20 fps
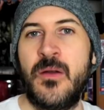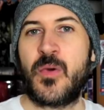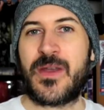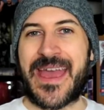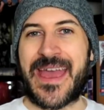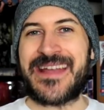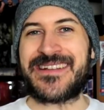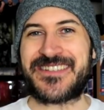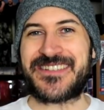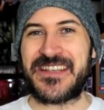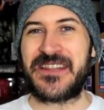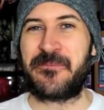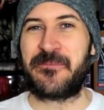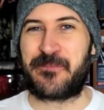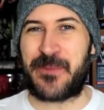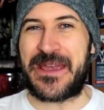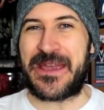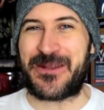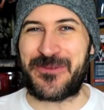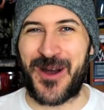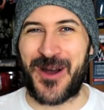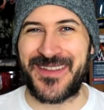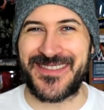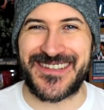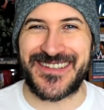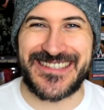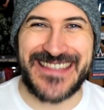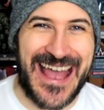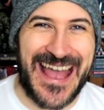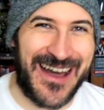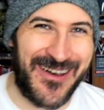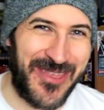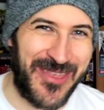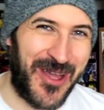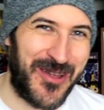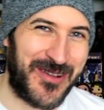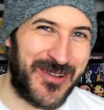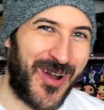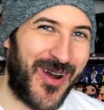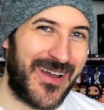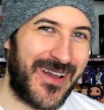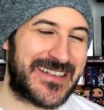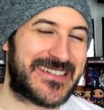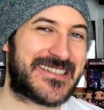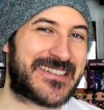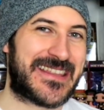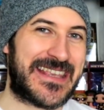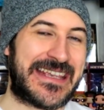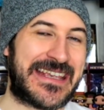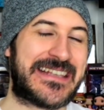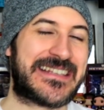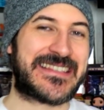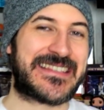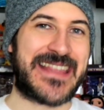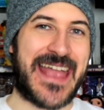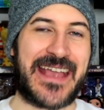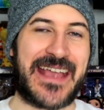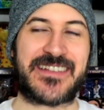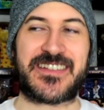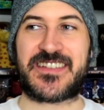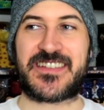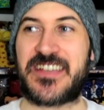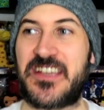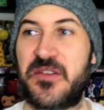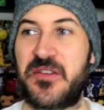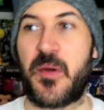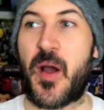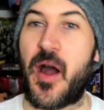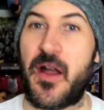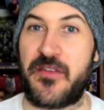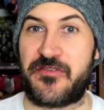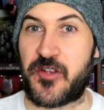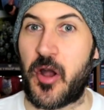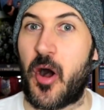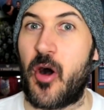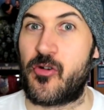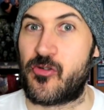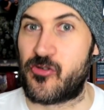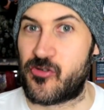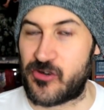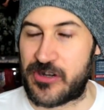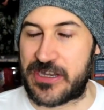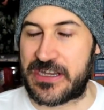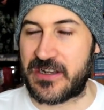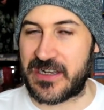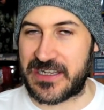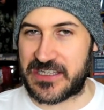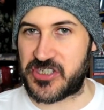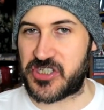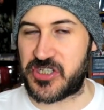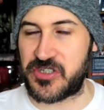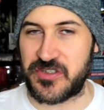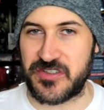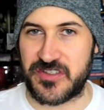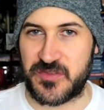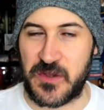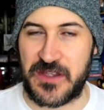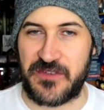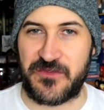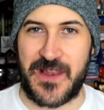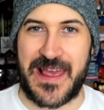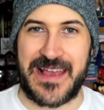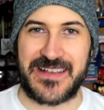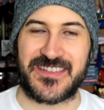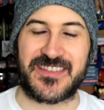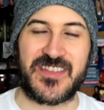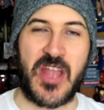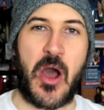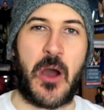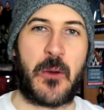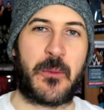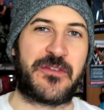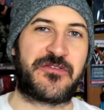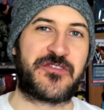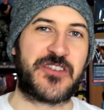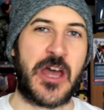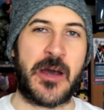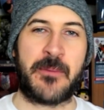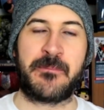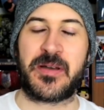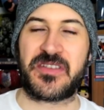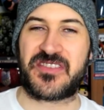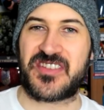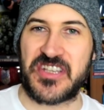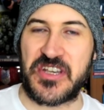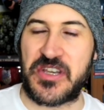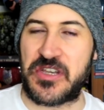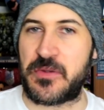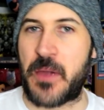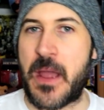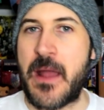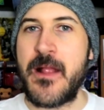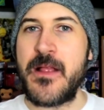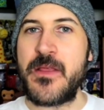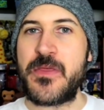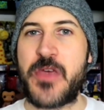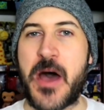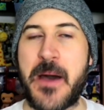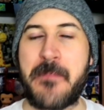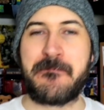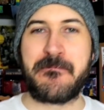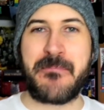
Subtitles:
We're getting to the big ones now though, guys. These next two I've got real issues with. Let's start with number two, the